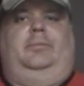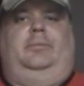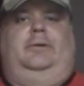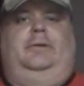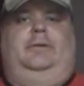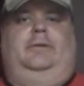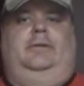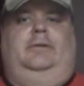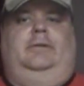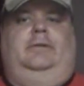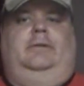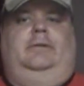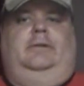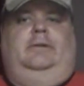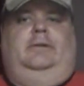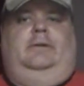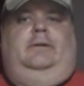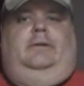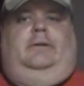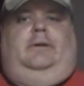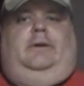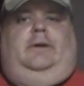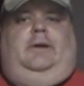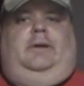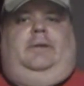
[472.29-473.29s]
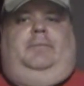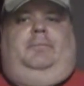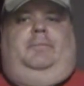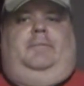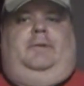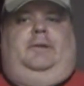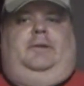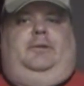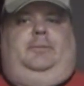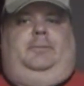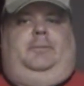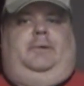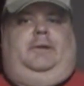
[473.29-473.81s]
But I'm
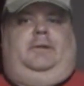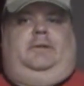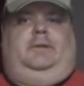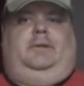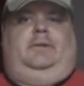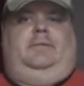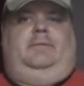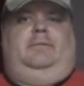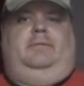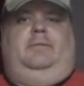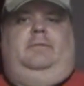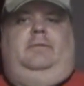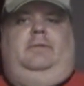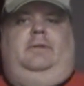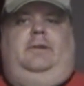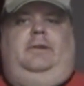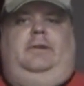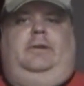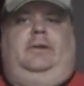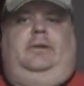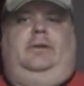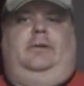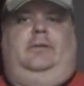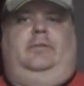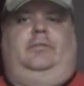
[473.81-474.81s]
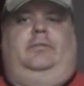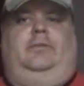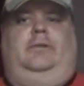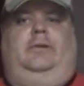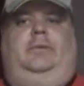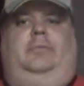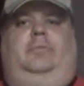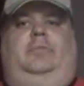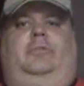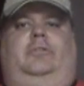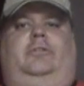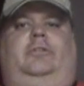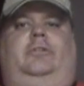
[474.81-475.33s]
expecting the Calgary
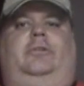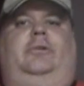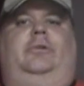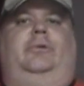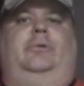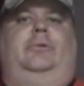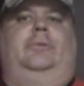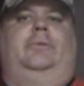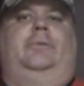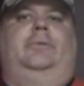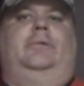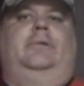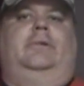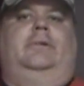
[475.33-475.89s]
Flames to